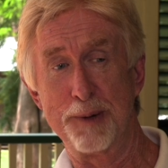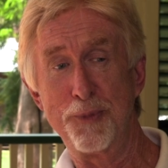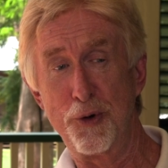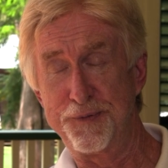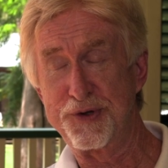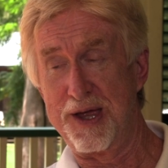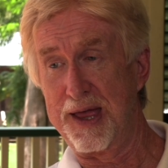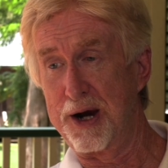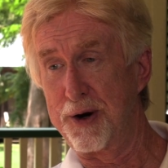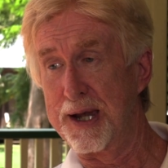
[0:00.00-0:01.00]
that move to
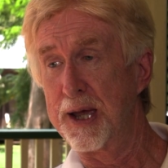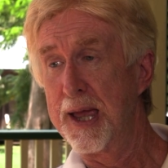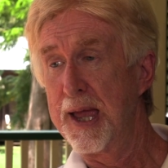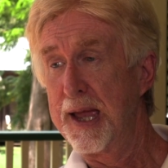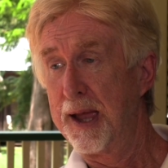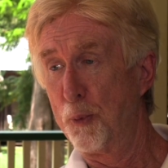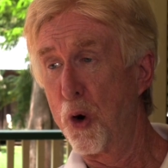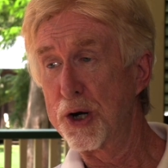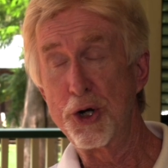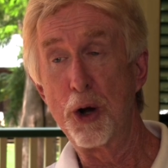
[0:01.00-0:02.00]
the area and
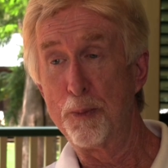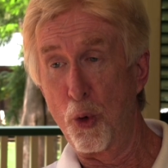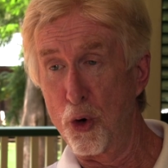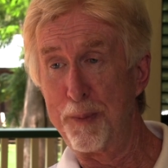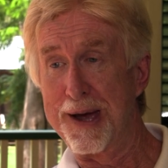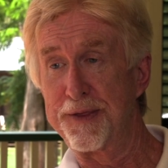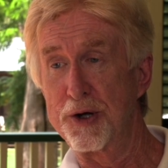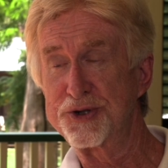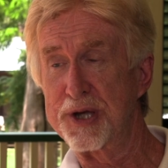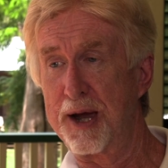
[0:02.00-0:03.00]
want to know more about
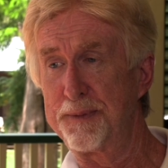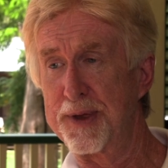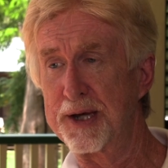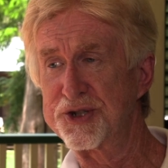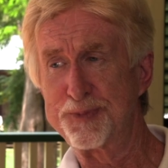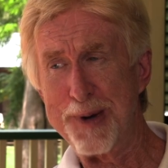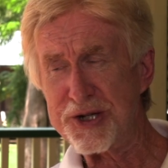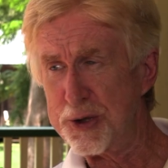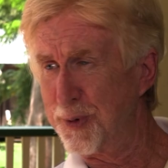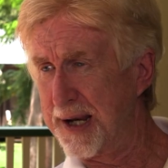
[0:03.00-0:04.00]
those type things,
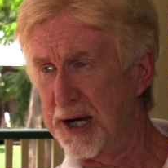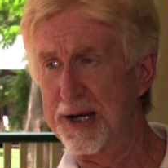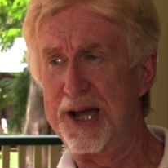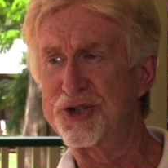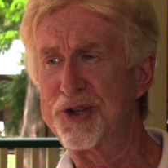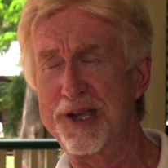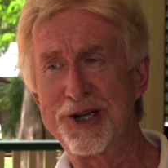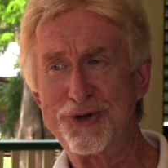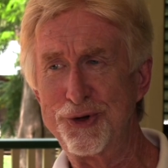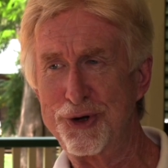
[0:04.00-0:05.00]
especially when it connects to the
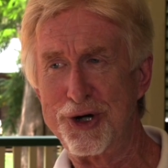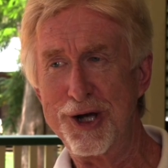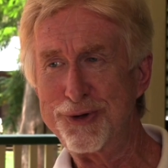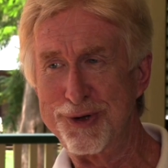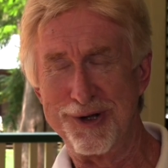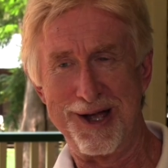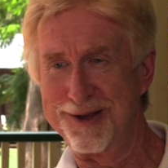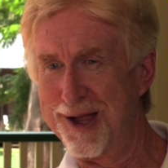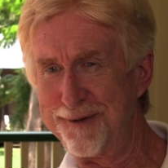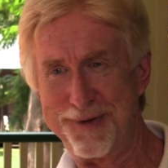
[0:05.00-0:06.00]
history of your country,
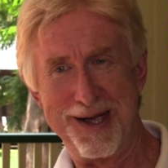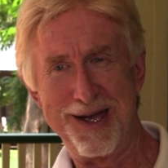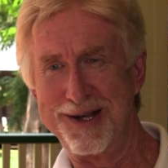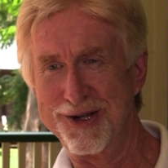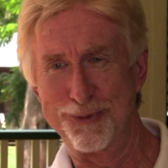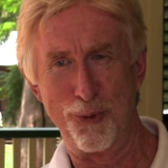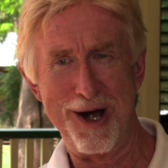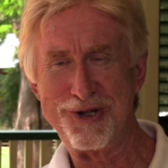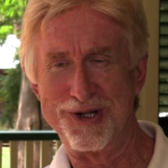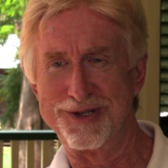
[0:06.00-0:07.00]
like Lafayette and
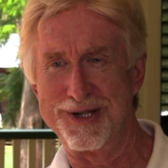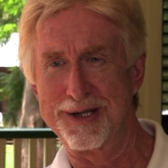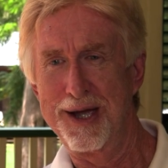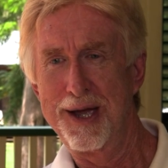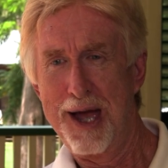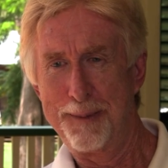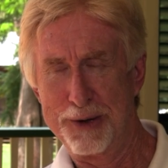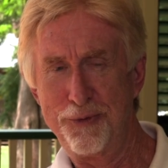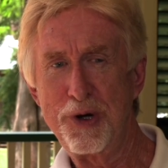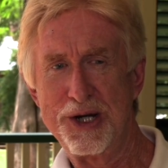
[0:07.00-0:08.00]
Washington. I
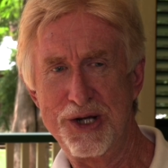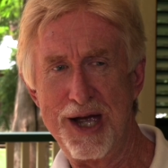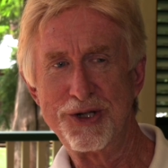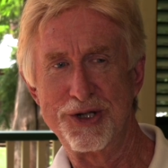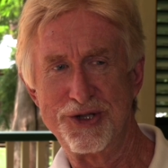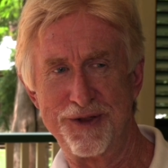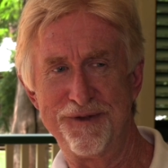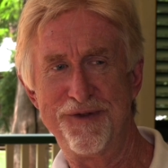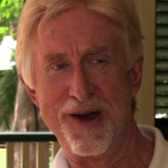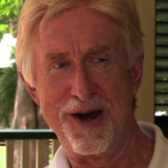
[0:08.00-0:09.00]
mean, we're connected to
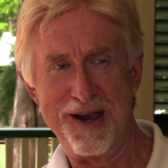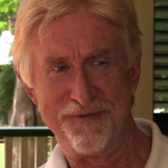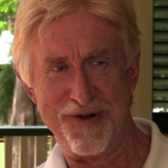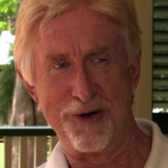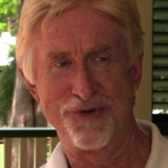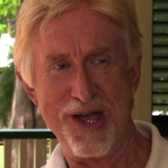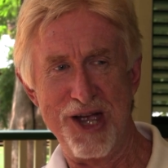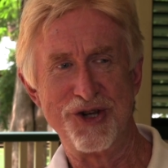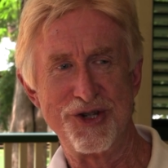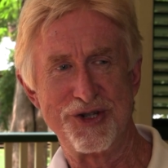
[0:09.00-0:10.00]
the very
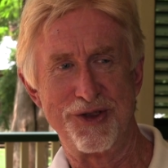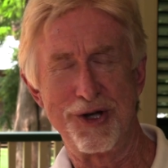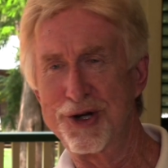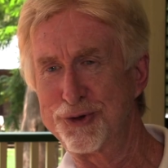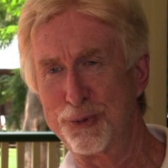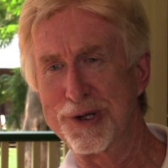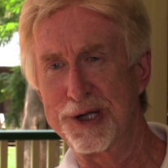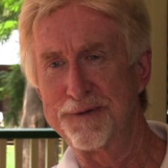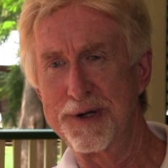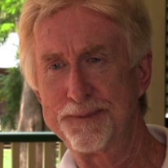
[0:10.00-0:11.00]
foundations of the country we
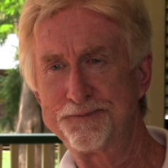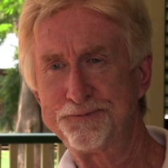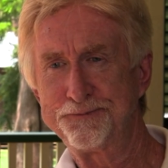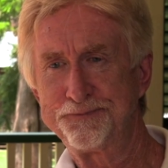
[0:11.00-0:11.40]
live in.